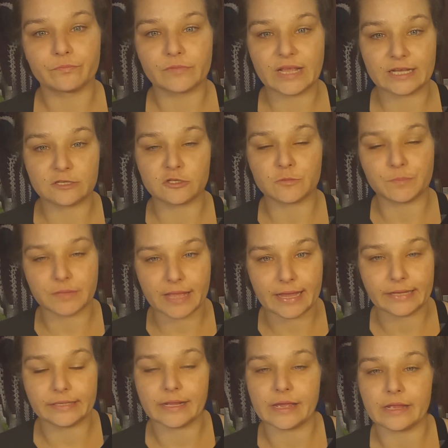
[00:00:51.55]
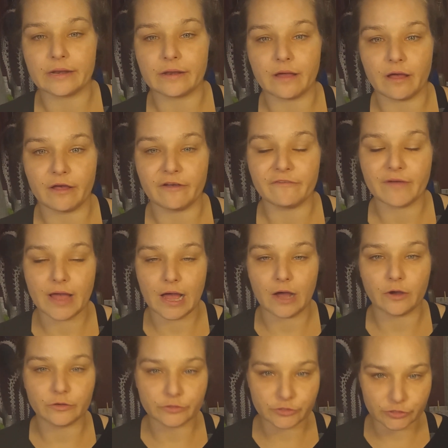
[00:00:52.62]
explaining of
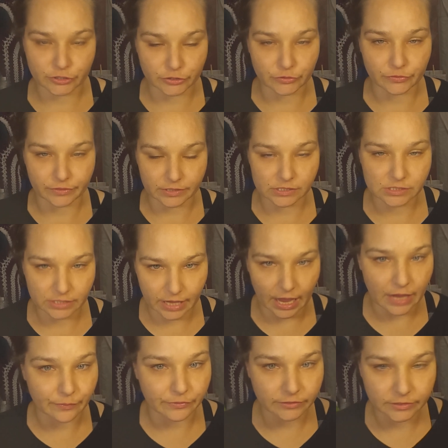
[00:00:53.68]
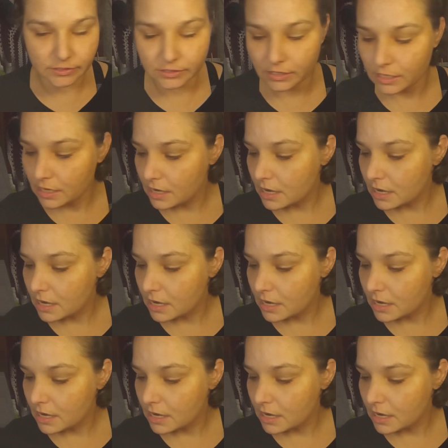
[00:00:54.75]
how to do these cables,